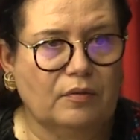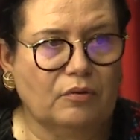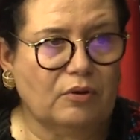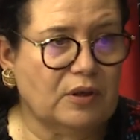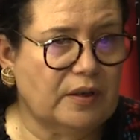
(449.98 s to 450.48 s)

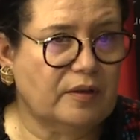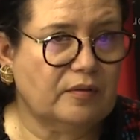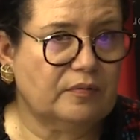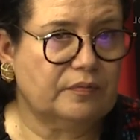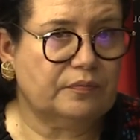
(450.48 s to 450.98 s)
Thirdly,
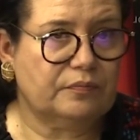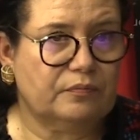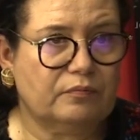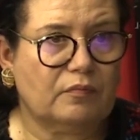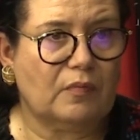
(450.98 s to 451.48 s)

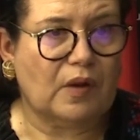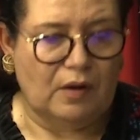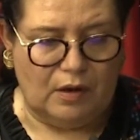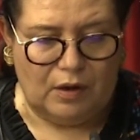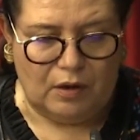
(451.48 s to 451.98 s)

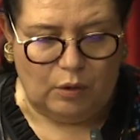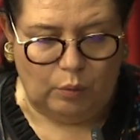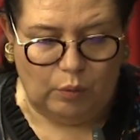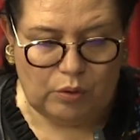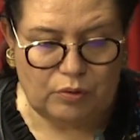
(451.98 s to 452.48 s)

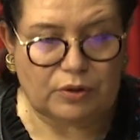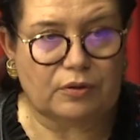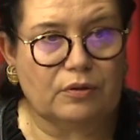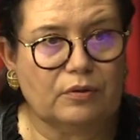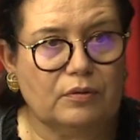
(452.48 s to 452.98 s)

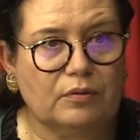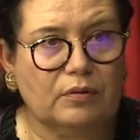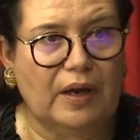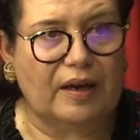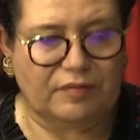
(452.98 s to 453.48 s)
wars
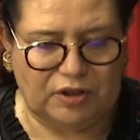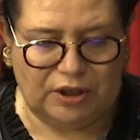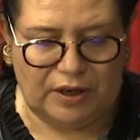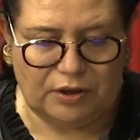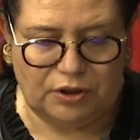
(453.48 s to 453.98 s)
have
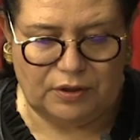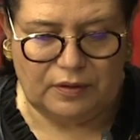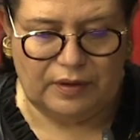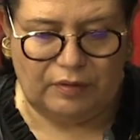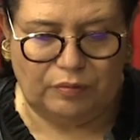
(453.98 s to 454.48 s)
changed
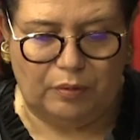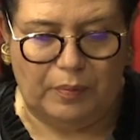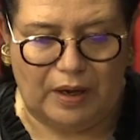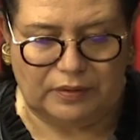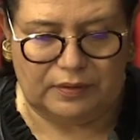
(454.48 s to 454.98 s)
their
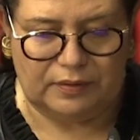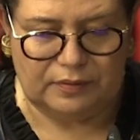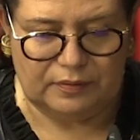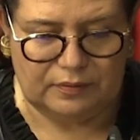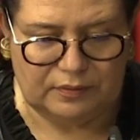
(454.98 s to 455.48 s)
format.
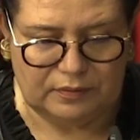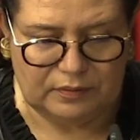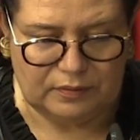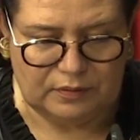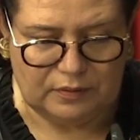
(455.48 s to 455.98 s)

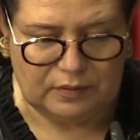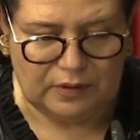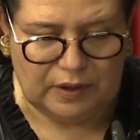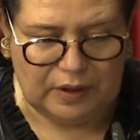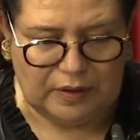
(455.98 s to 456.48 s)

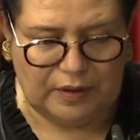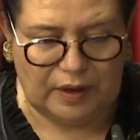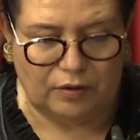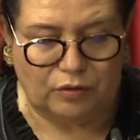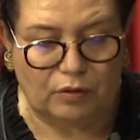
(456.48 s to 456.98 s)
They
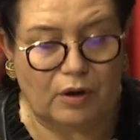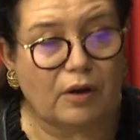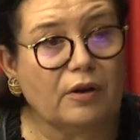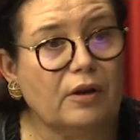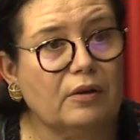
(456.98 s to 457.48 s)
are no
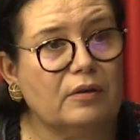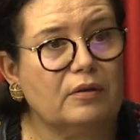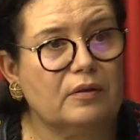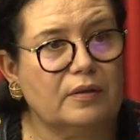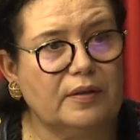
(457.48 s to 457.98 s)
longer
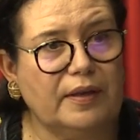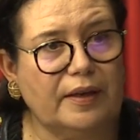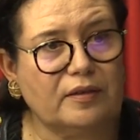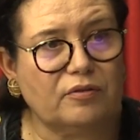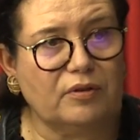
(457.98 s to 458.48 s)
the
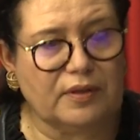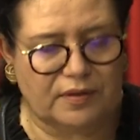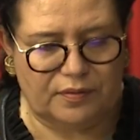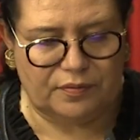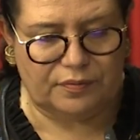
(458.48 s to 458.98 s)

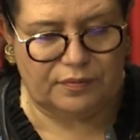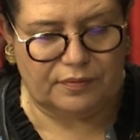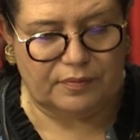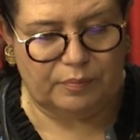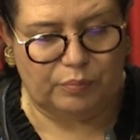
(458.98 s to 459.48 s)
exclusive
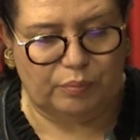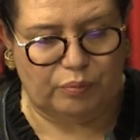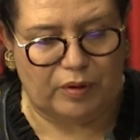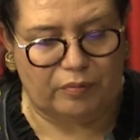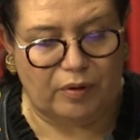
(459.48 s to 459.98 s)

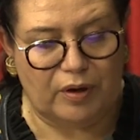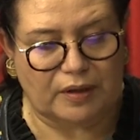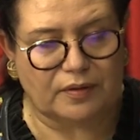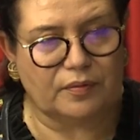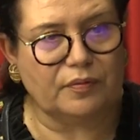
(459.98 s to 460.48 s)

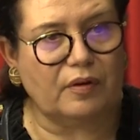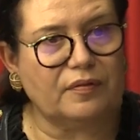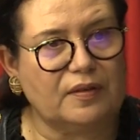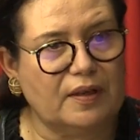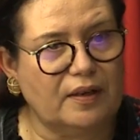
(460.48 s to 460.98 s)
prerogative of
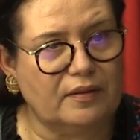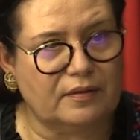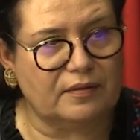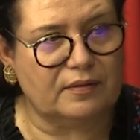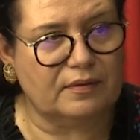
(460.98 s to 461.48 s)

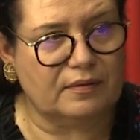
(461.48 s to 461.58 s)
states.